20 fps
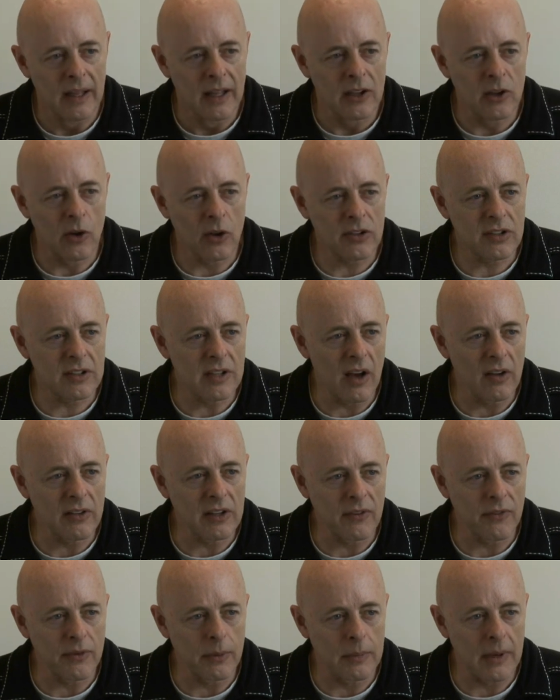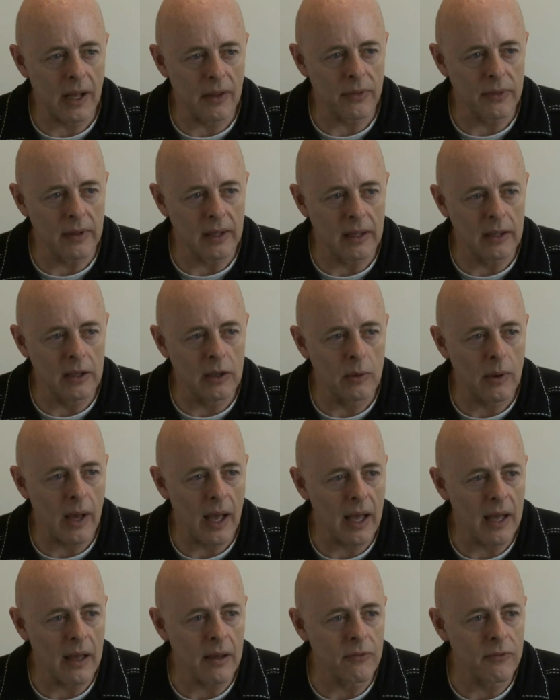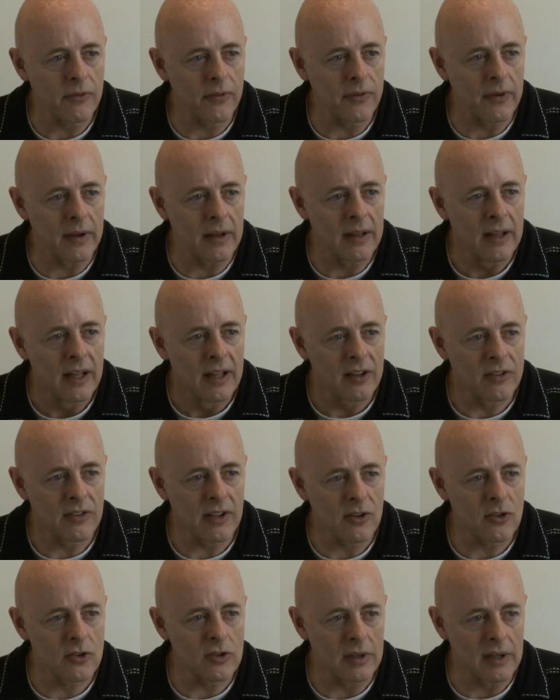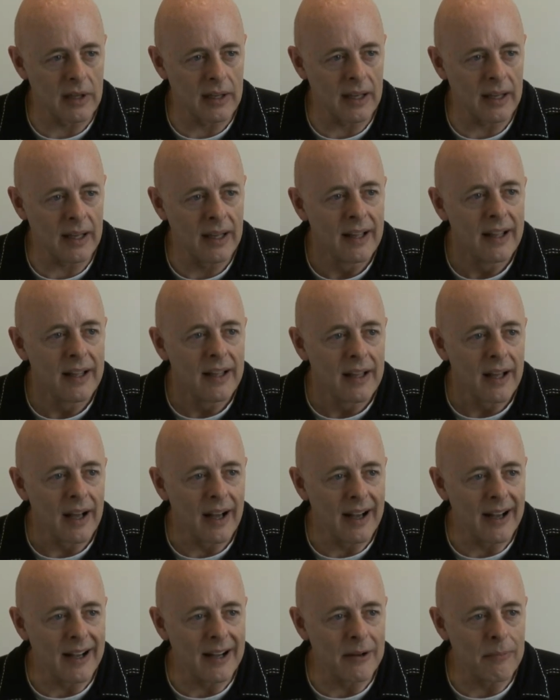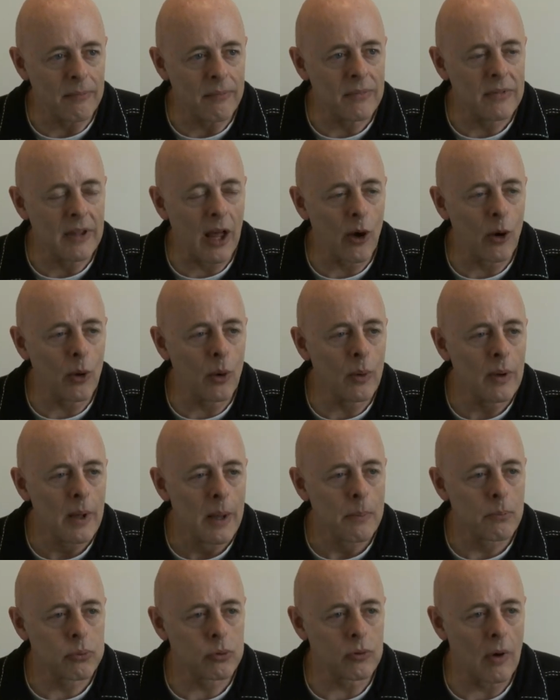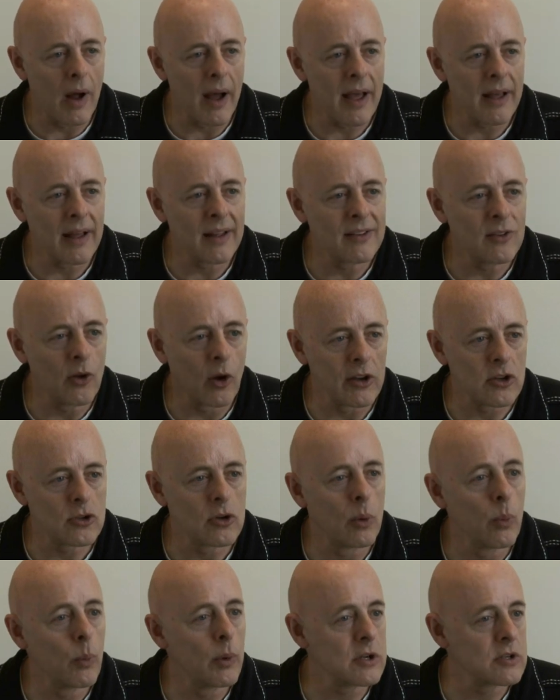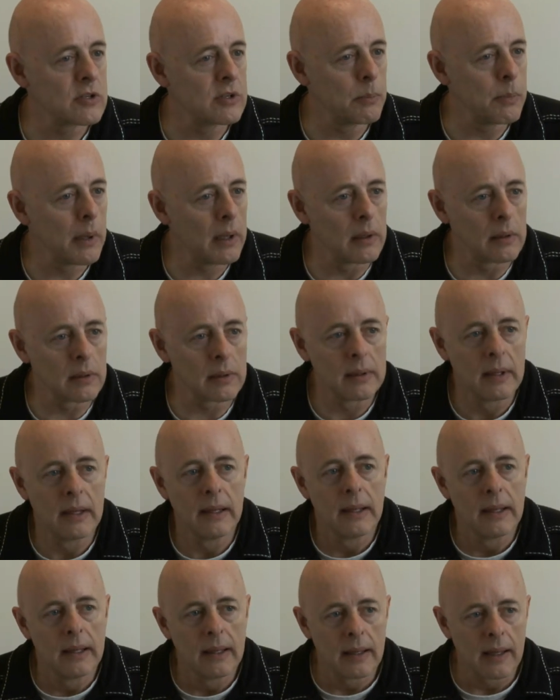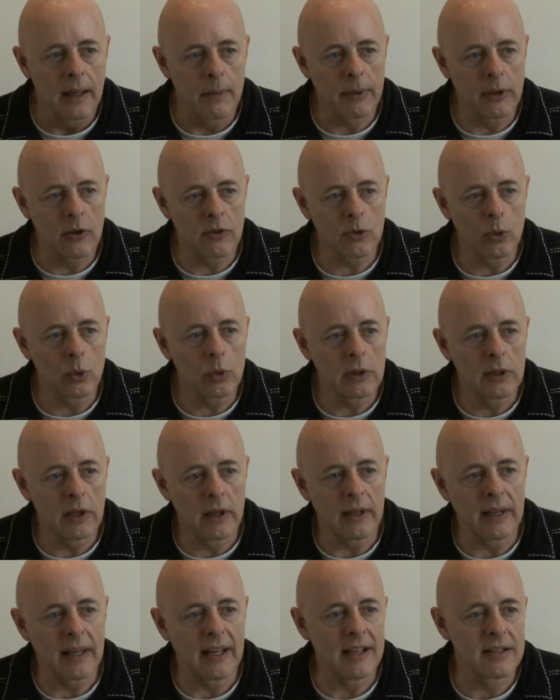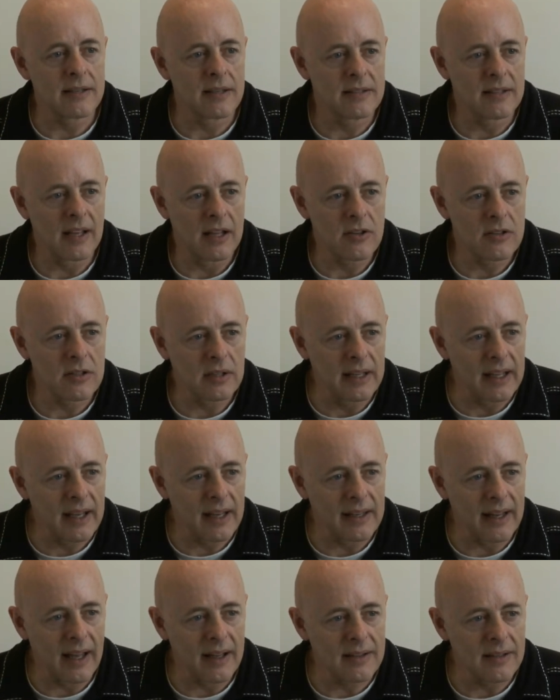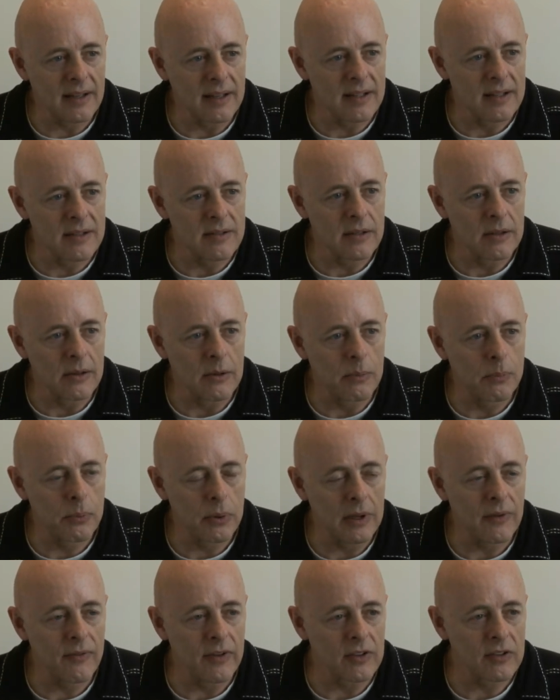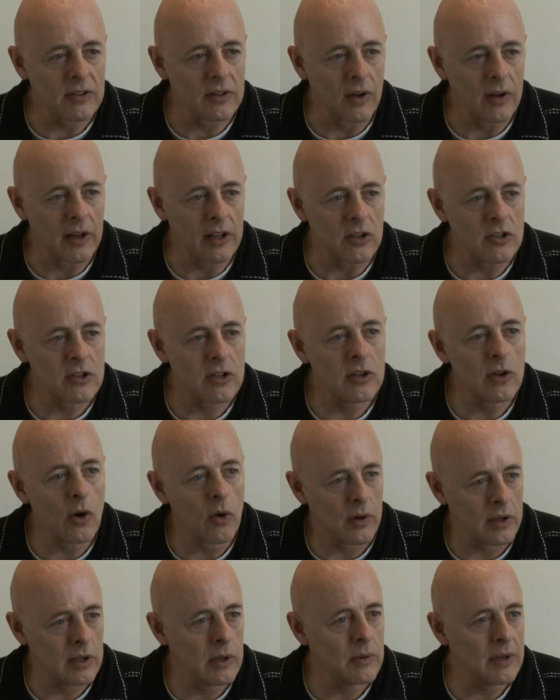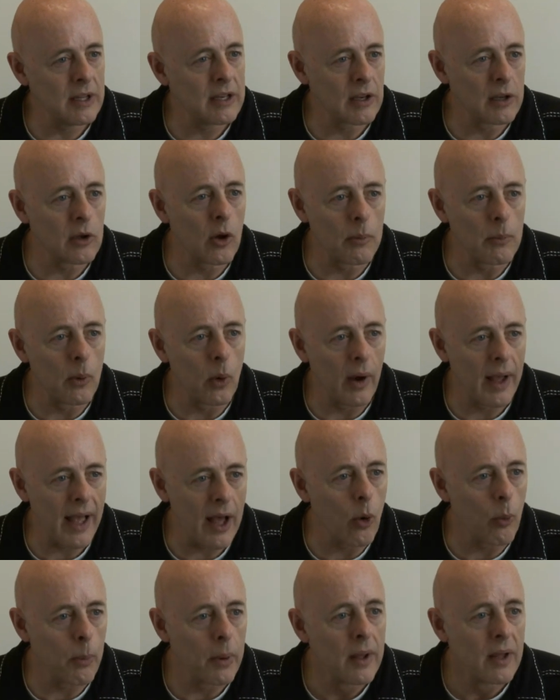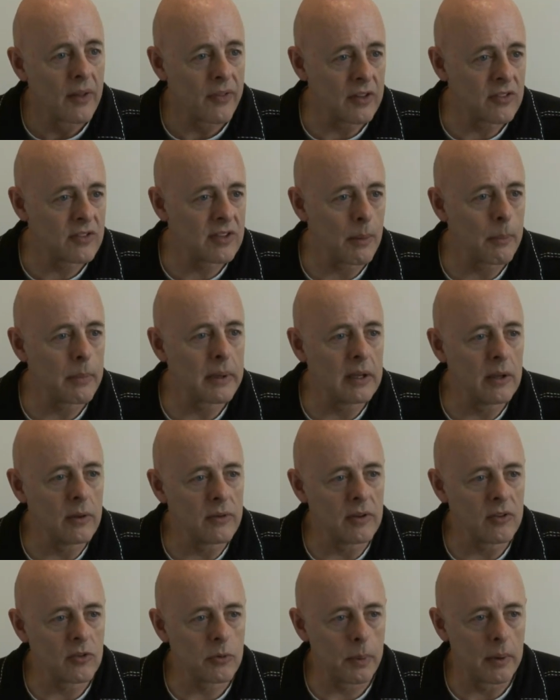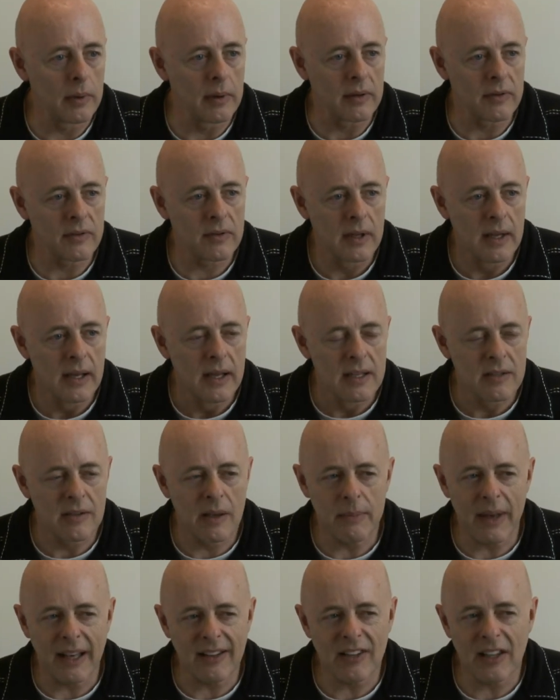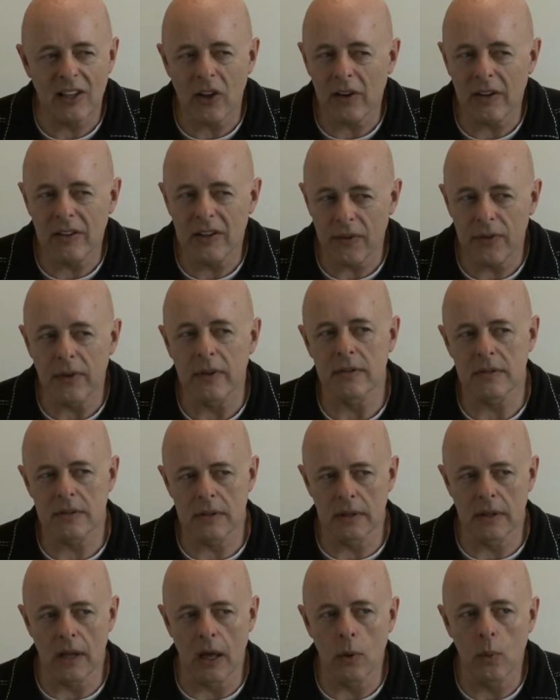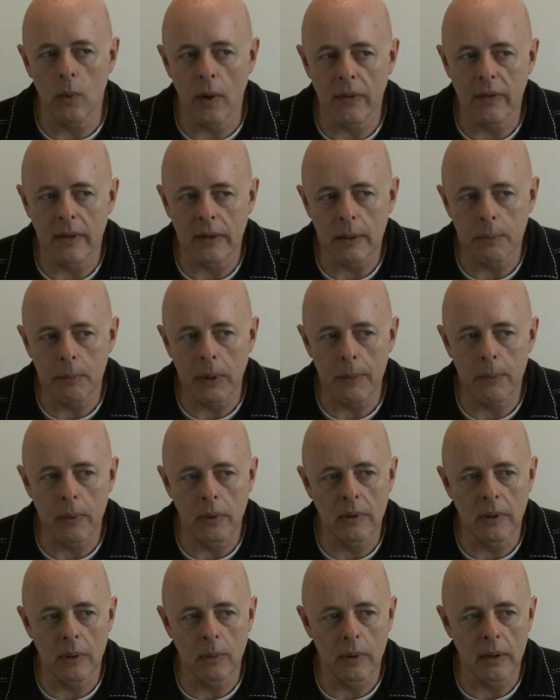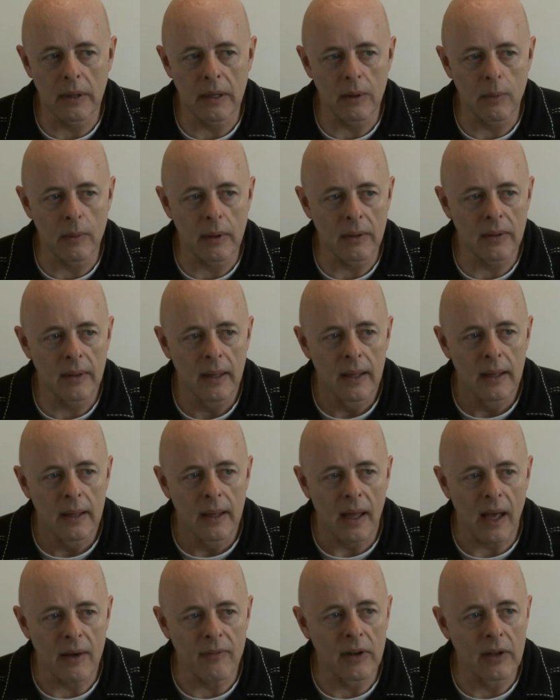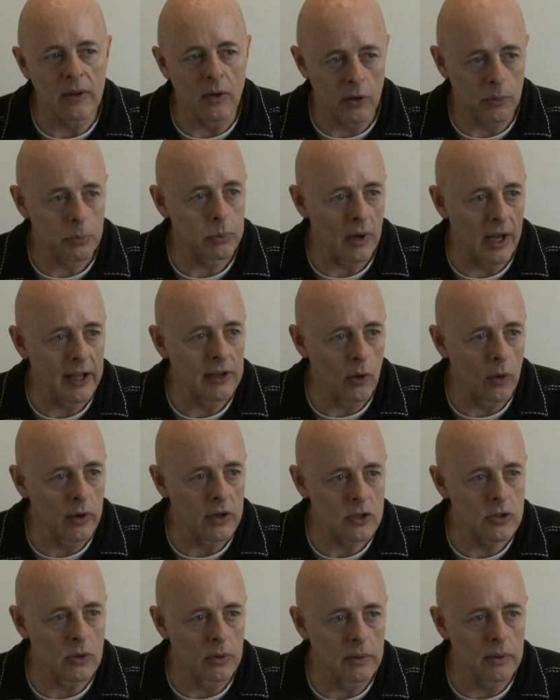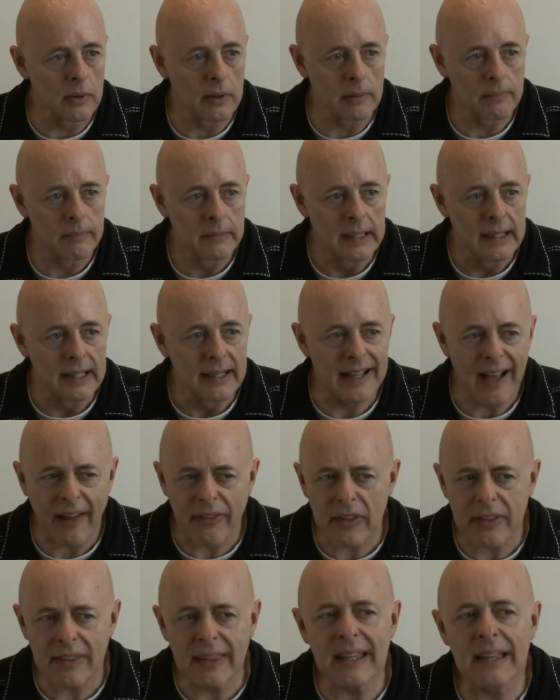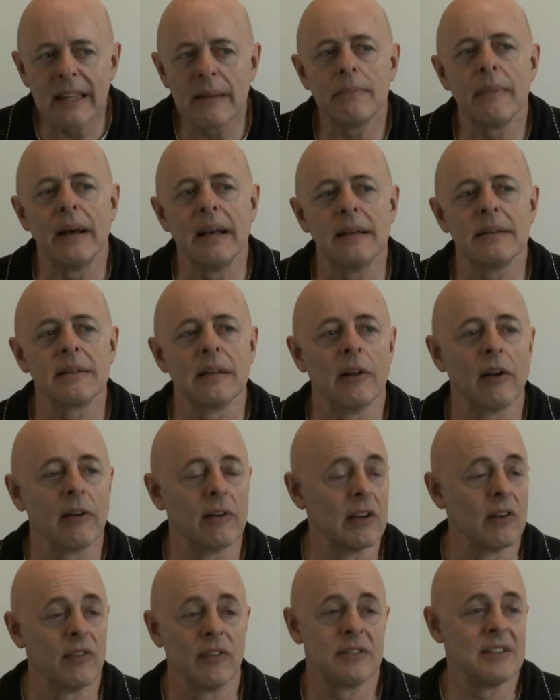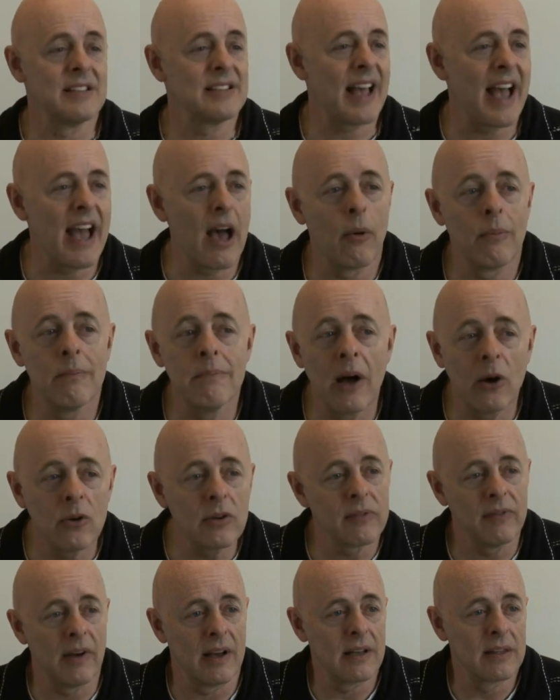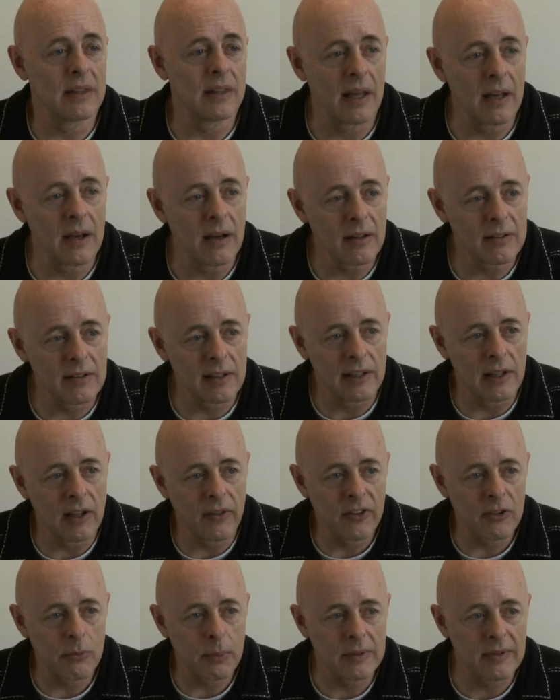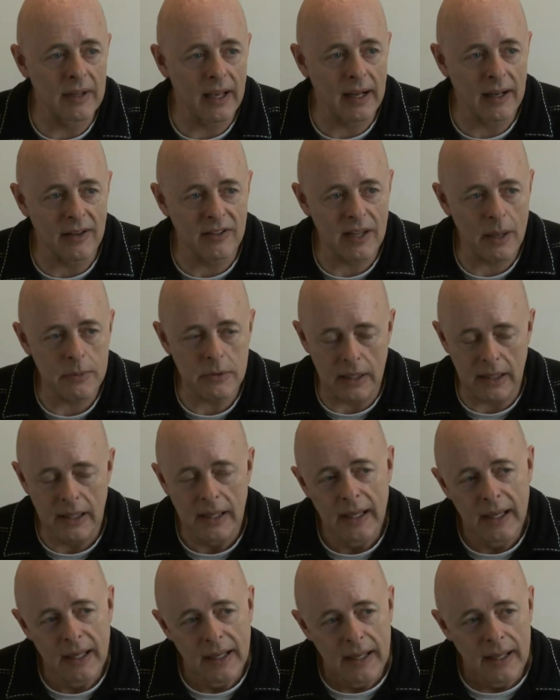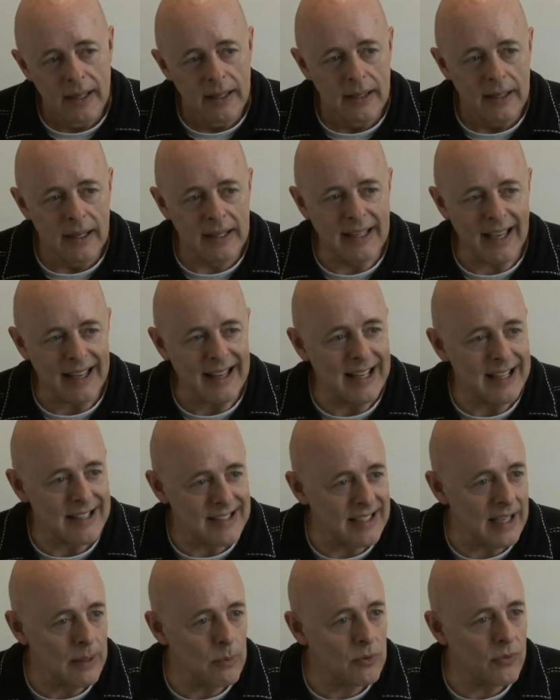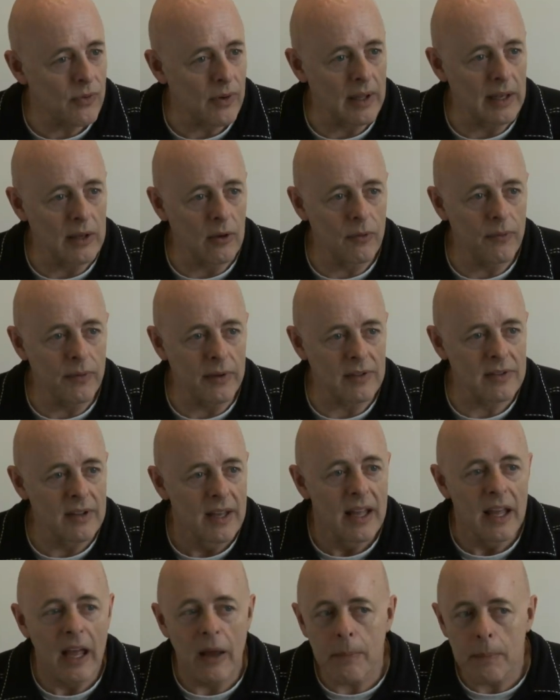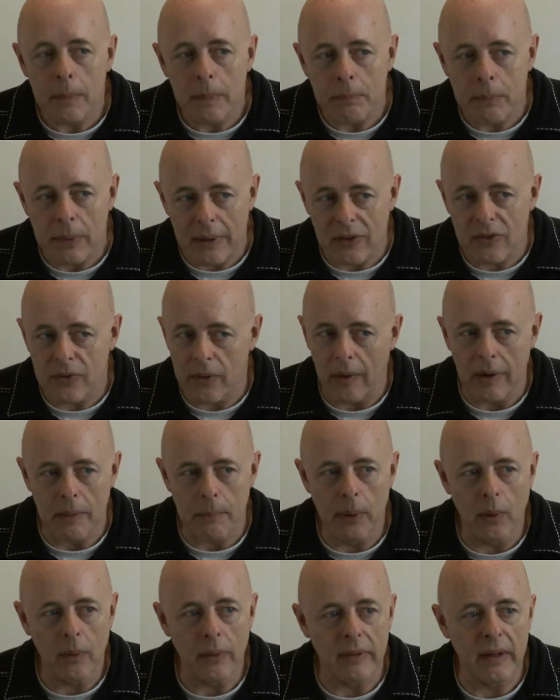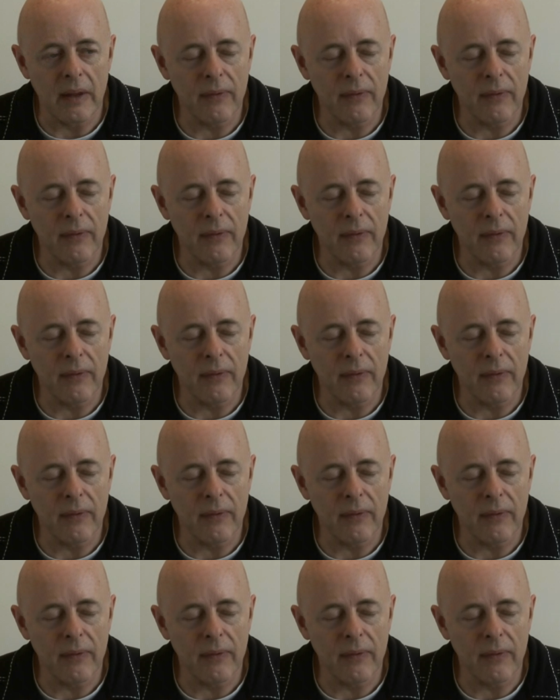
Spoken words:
You're starting from nothing. You have essentially no prior knowledge on which to build. And because all learning is essentially connecting to previous knowledge, you need a lot more help than somebody who's experienced. So it makes a lot of difference to know whether the people you're working with have a lot of prior knowledge or not. The other thing that makes a lot of difference is how motivated they are to learn this particular subject. Again, it seems fairly obvious, but it's very important.